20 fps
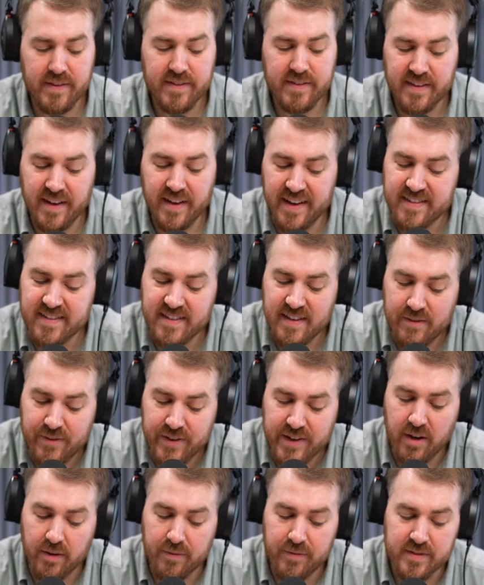
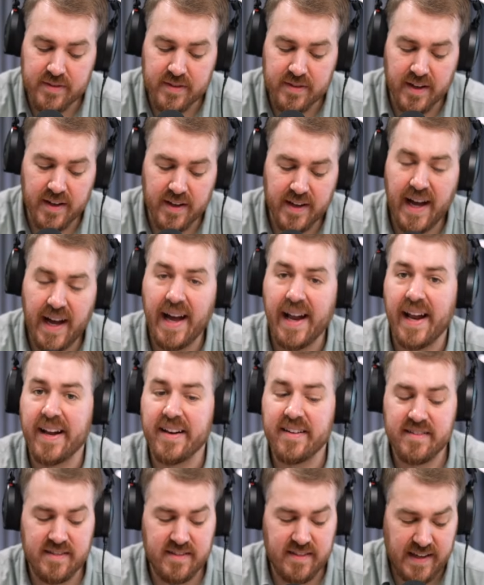scientific officer at
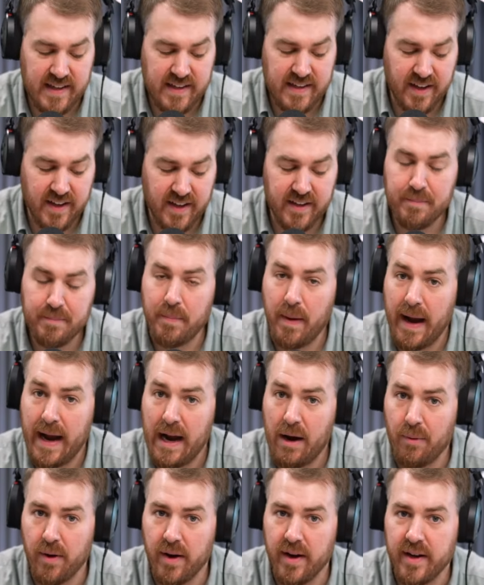Adena
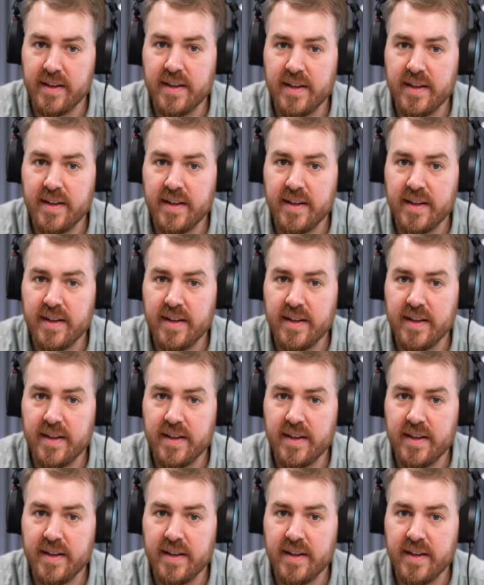Power.